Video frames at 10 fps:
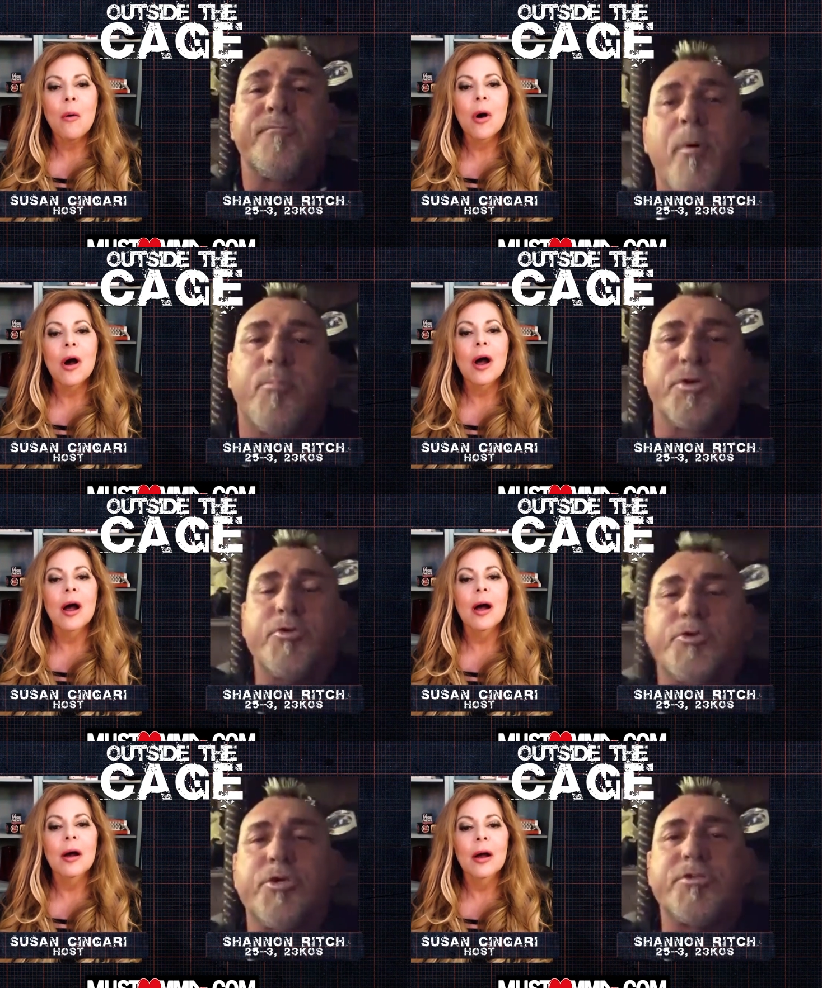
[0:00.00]
Speaker 1: of
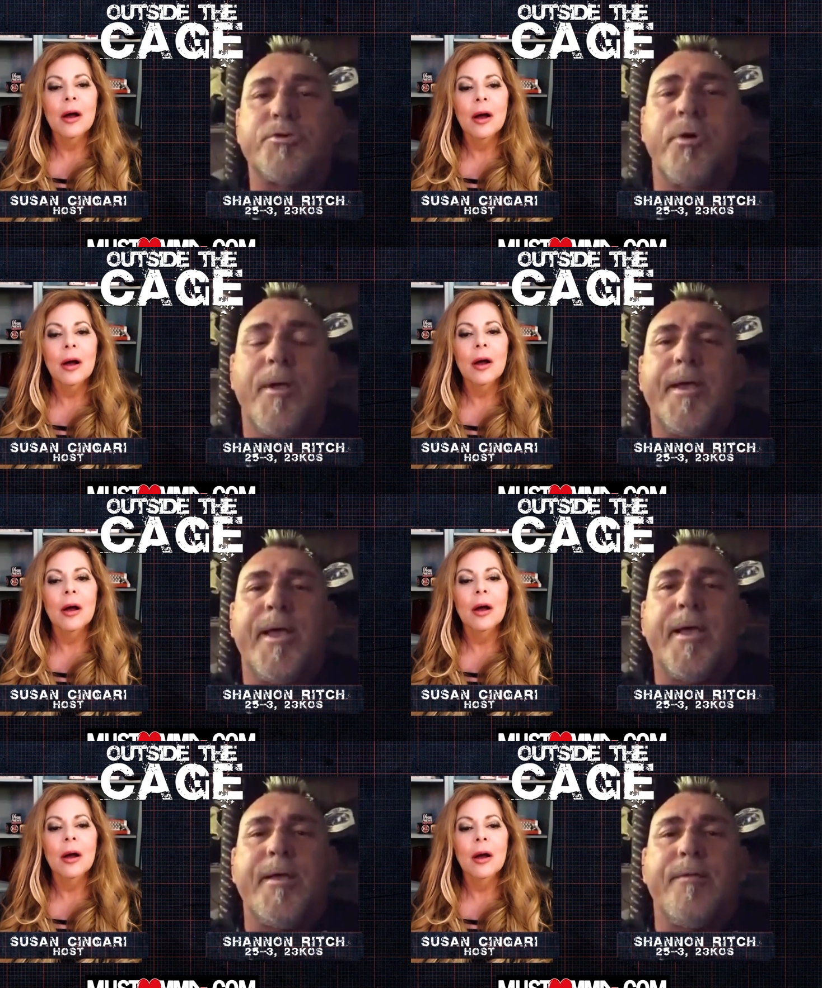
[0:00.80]
Brazilian Jiu
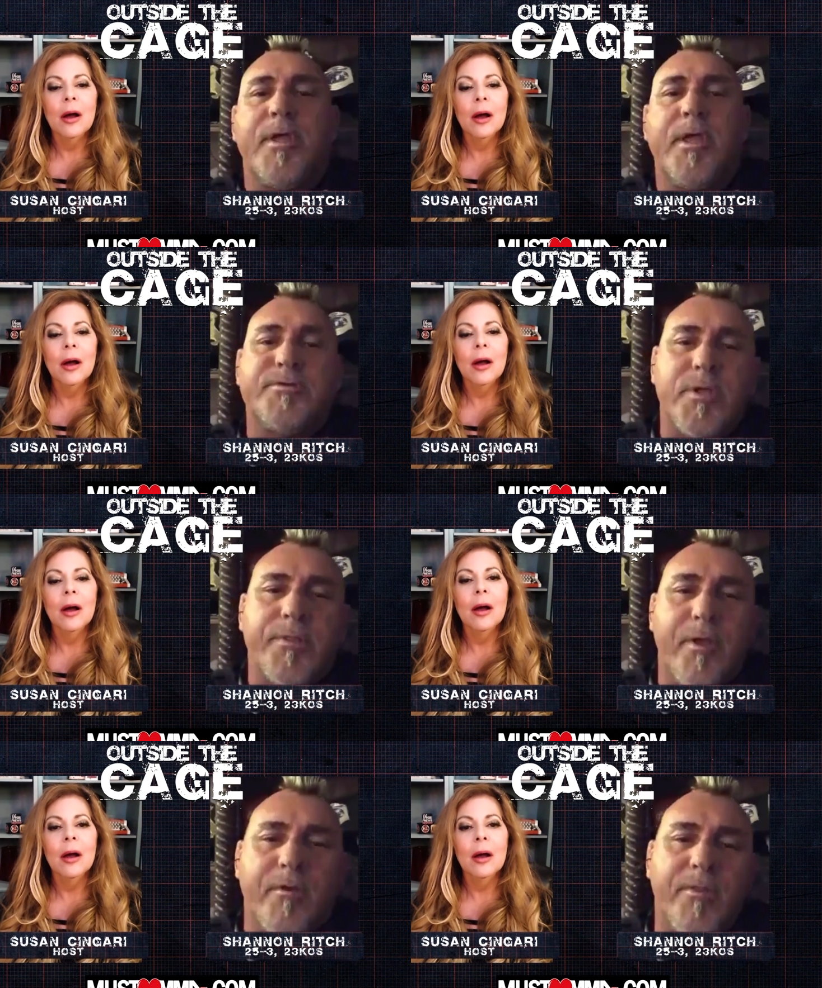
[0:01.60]
Jitsu.
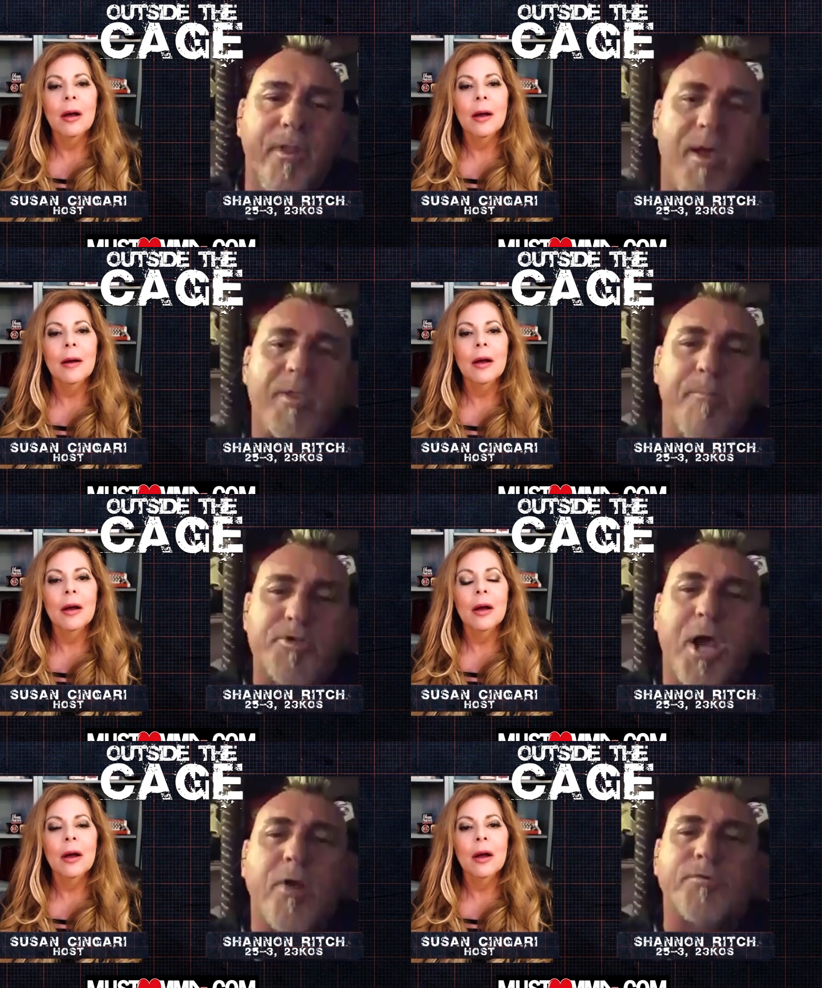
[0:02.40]
And he's just,
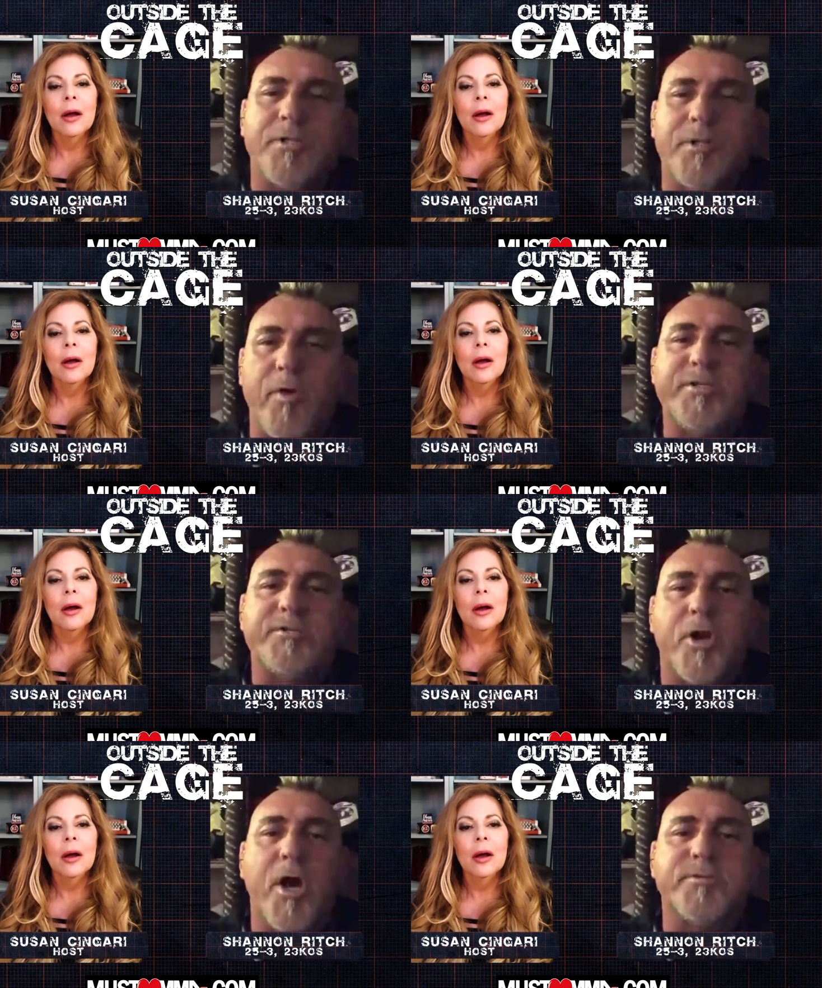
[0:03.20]
their, their family,
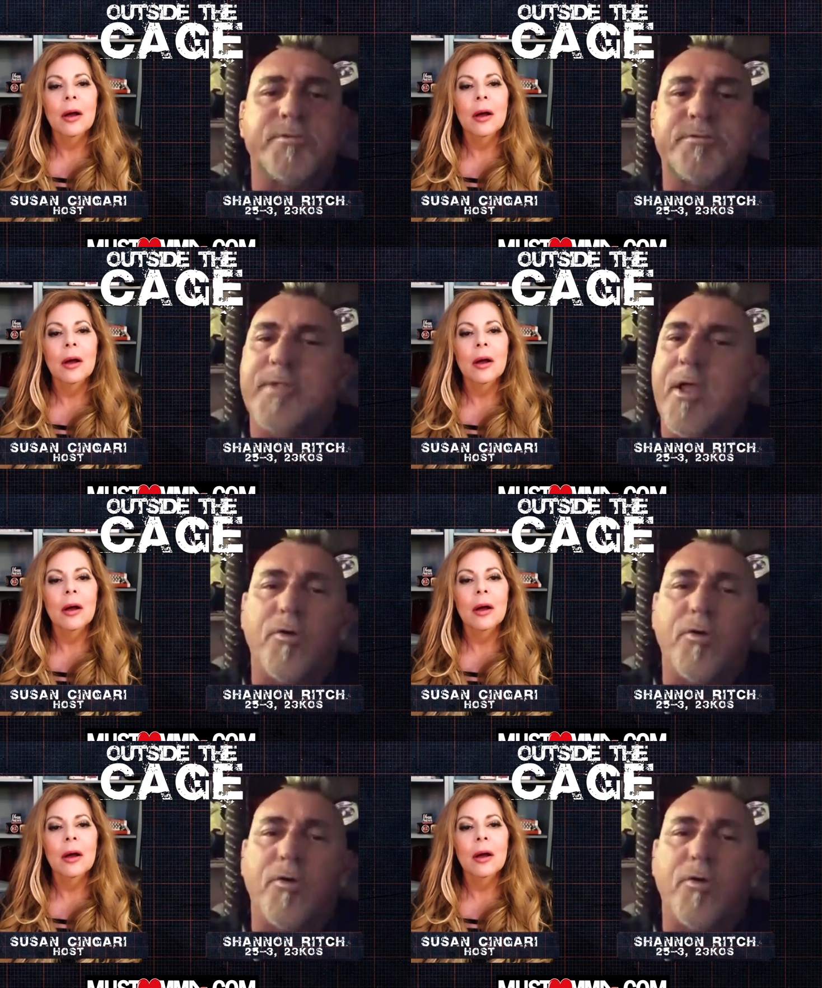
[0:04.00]
Machado's and the Gracies are